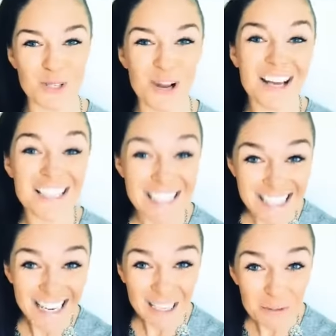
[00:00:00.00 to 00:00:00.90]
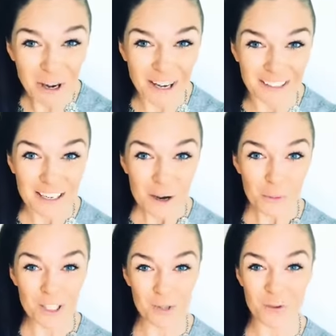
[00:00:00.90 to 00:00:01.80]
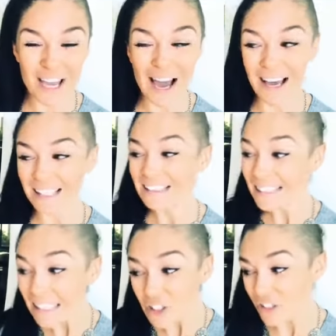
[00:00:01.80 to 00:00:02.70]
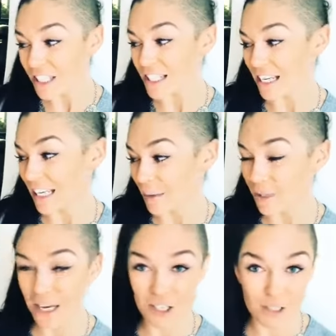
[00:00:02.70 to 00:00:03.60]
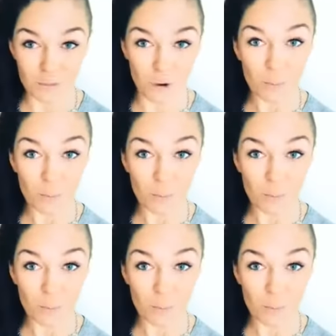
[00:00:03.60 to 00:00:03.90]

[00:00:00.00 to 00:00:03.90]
So our second one, which we are literally taking applications for,